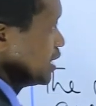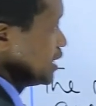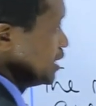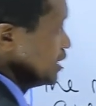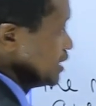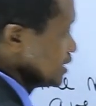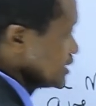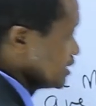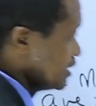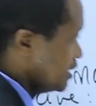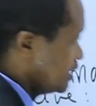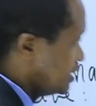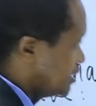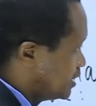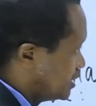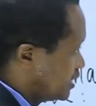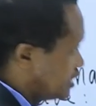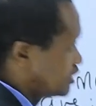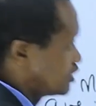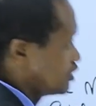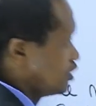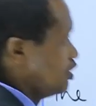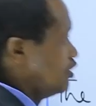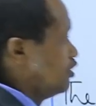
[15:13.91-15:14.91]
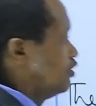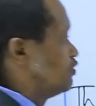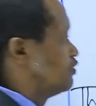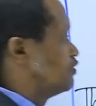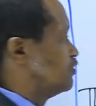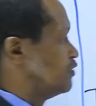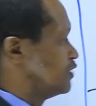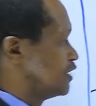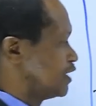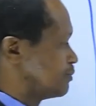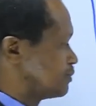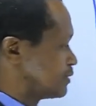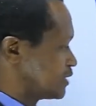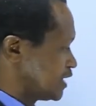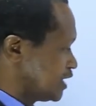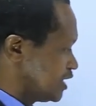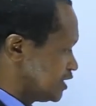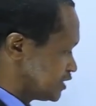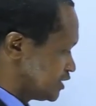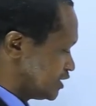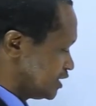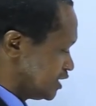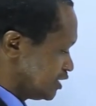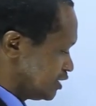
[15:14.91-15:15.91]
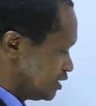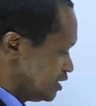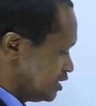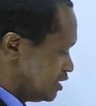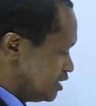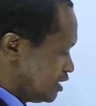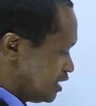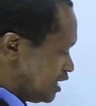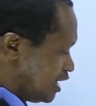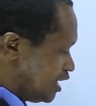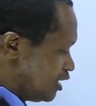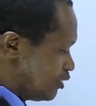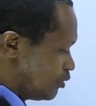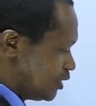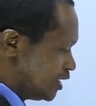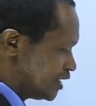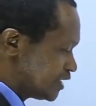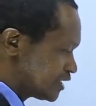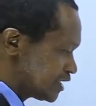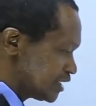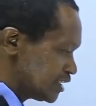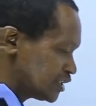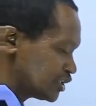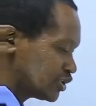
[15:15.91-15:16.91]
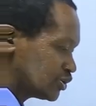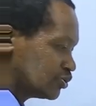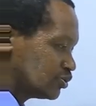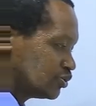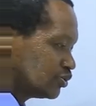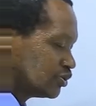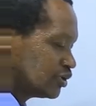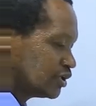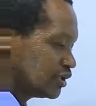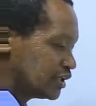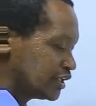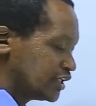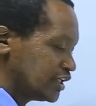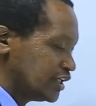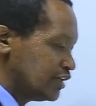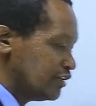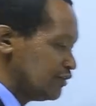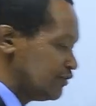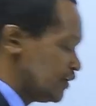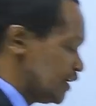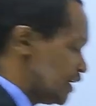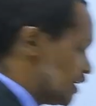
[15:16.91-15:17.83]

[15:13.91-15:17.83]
characteristics of reptiles. Then I want us to give